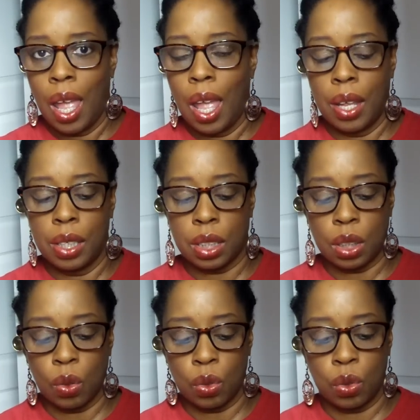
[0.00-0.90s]
And it's
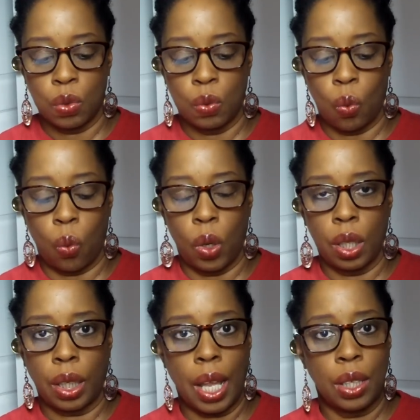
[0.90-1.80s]
so true.
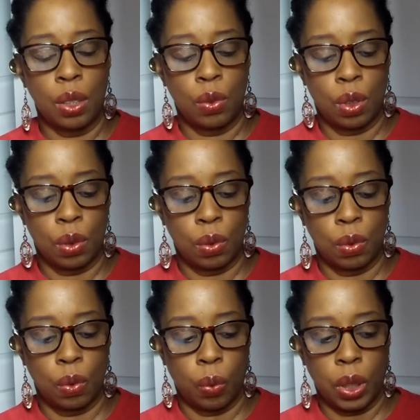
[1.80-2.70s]
What can you
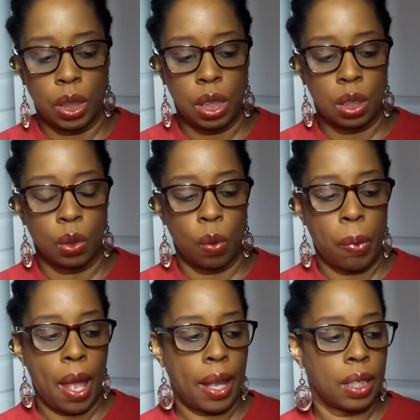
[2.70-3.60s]
do with these little
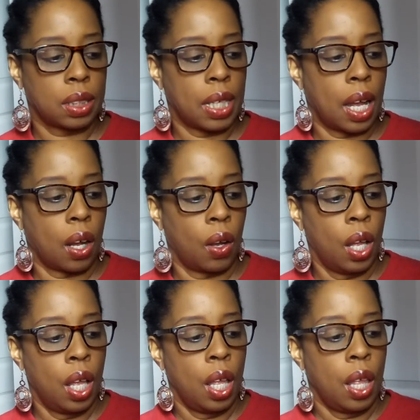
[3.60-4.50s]
packets? Now,
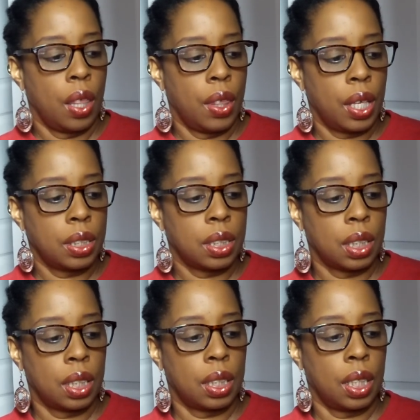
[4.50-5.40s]
they
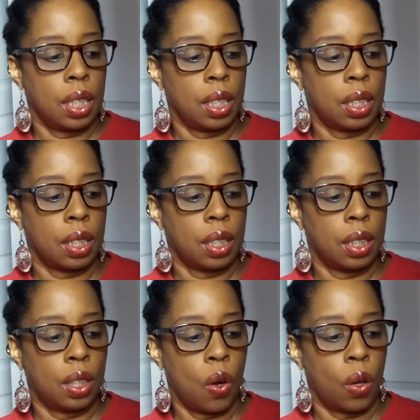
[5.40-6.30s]
send here
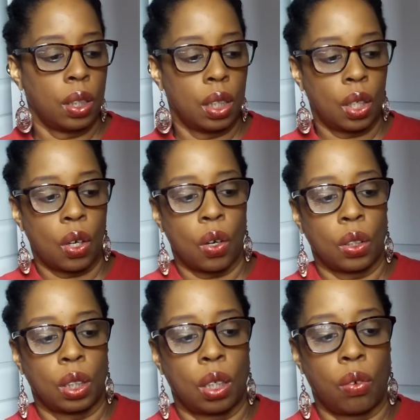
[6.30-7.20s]
the coconut
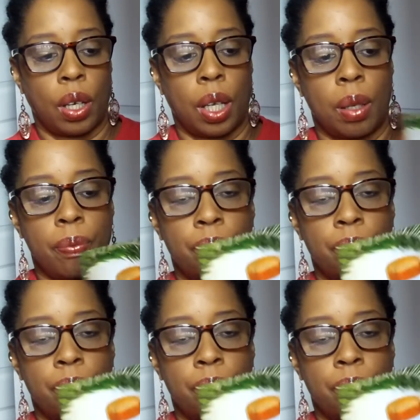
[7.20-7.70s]
curling cream.